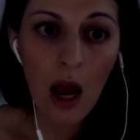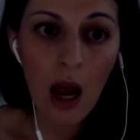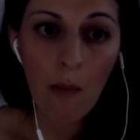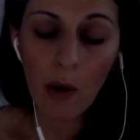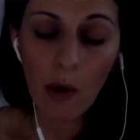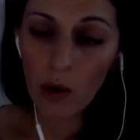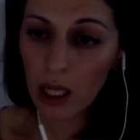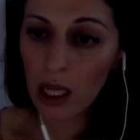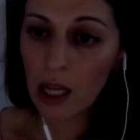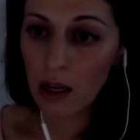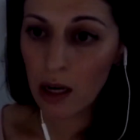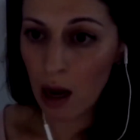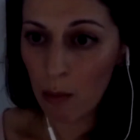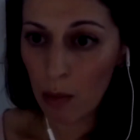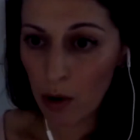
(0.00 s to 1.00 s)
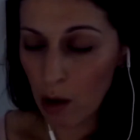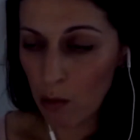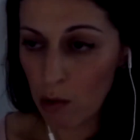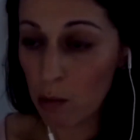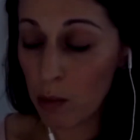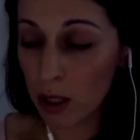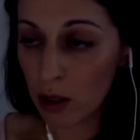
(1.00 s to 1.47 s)
But really the number that we
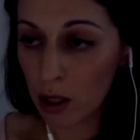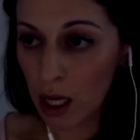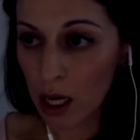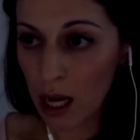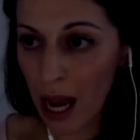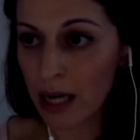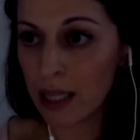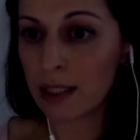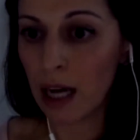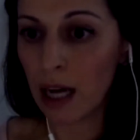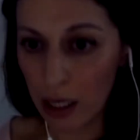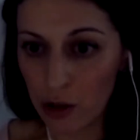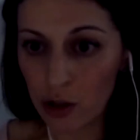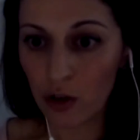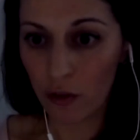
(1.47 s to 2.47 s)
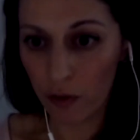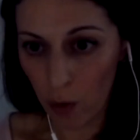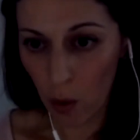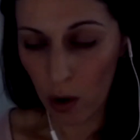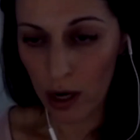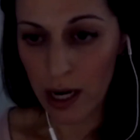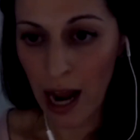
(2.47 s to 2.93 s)
would be looking at is under
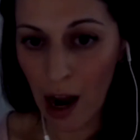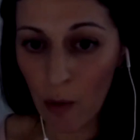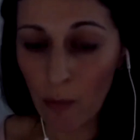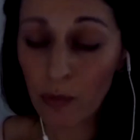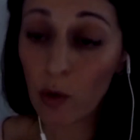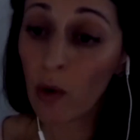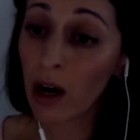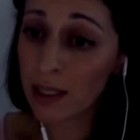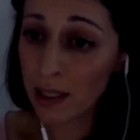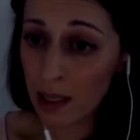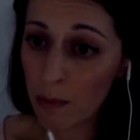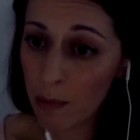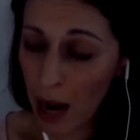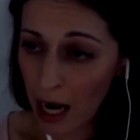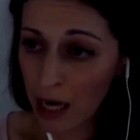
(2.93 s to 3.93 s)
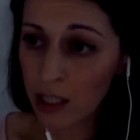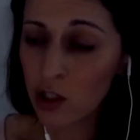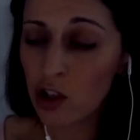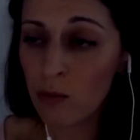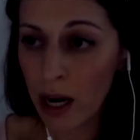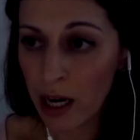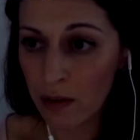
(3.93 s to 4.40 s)
4 now. Whereas in the past,
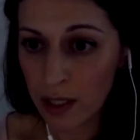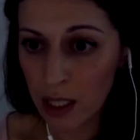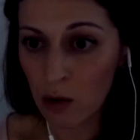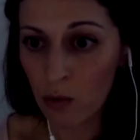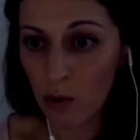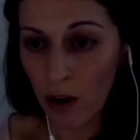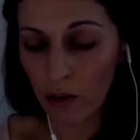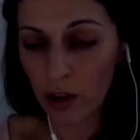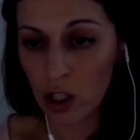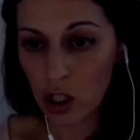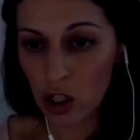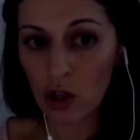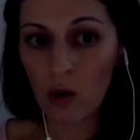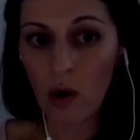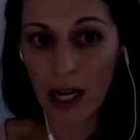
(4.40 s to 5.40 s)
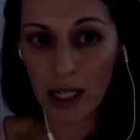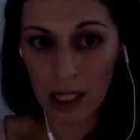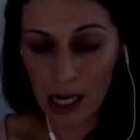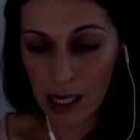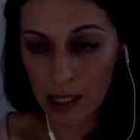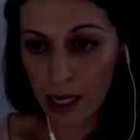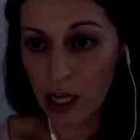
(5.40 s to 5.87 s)
you might have seen reference to a
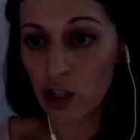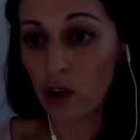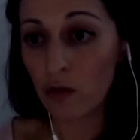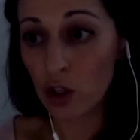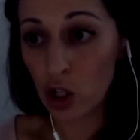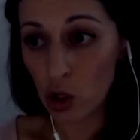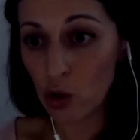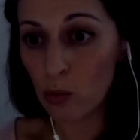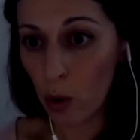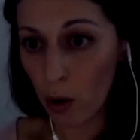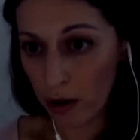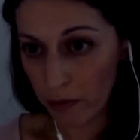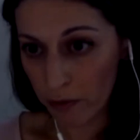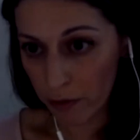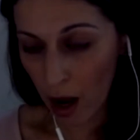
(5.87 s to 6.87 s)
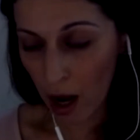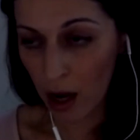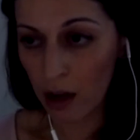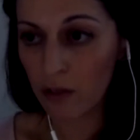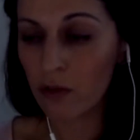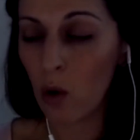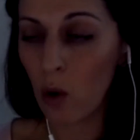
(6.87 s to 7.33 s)
TSH of
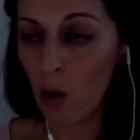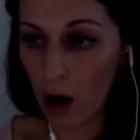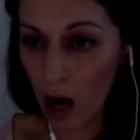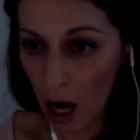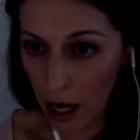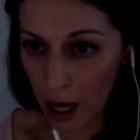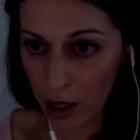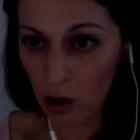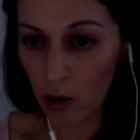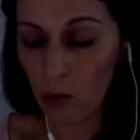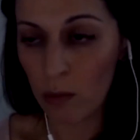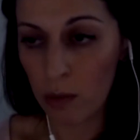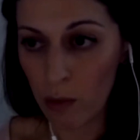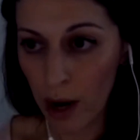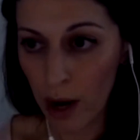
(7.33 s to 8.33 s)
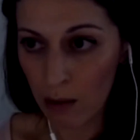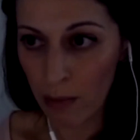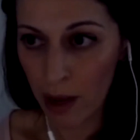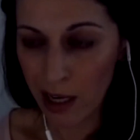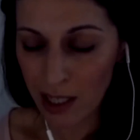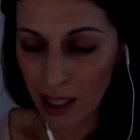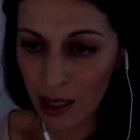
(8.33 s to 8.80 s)
2.5 or higher would be
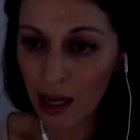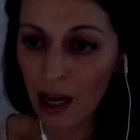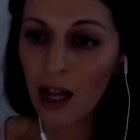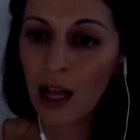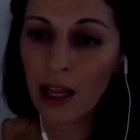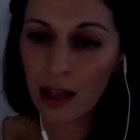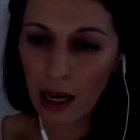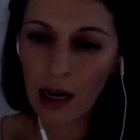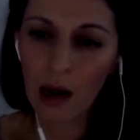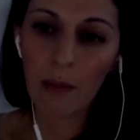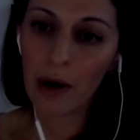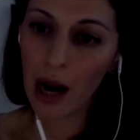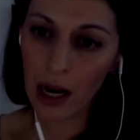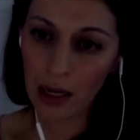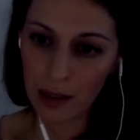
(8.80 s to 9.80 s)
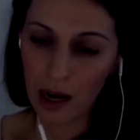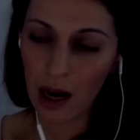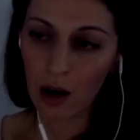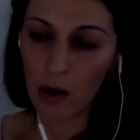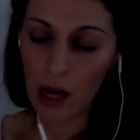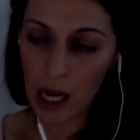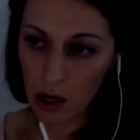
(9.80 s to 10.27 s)
recommended. That number has
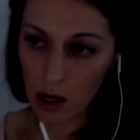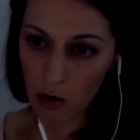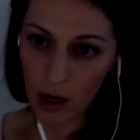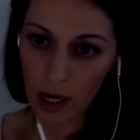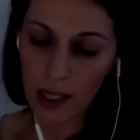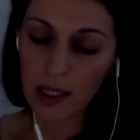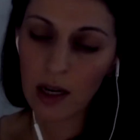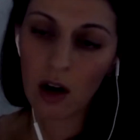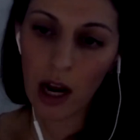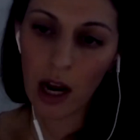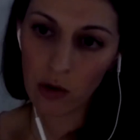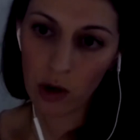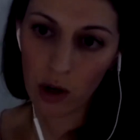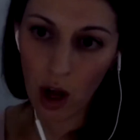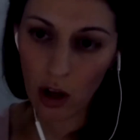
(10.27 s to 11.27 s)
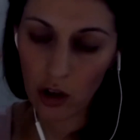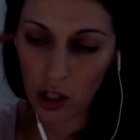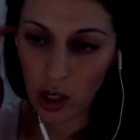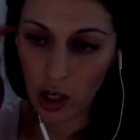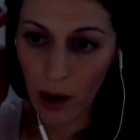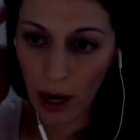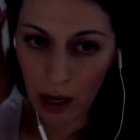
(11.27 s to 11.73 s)
now increased and our endocrinologists
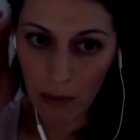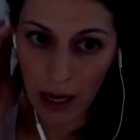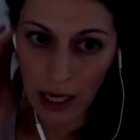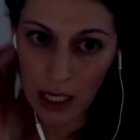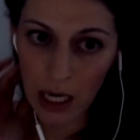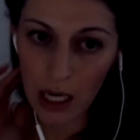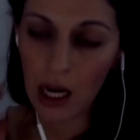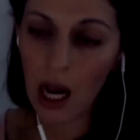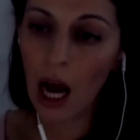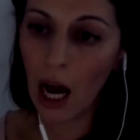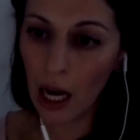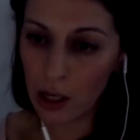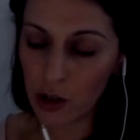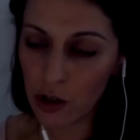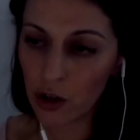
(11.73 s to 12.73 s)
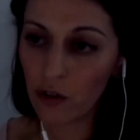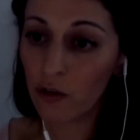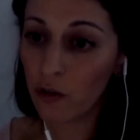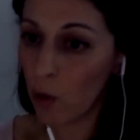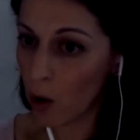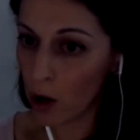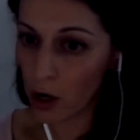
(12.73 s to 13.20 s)
are recommending under
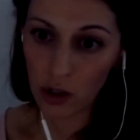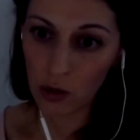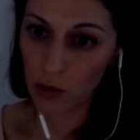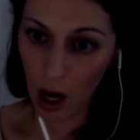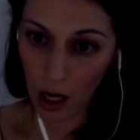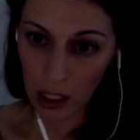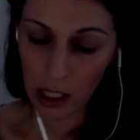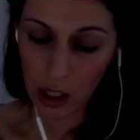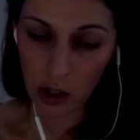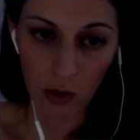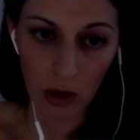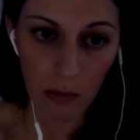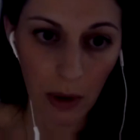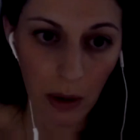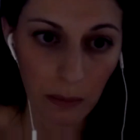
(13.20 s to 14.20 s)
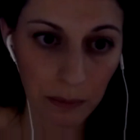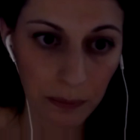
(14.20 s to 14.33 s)
4 do not need treatment.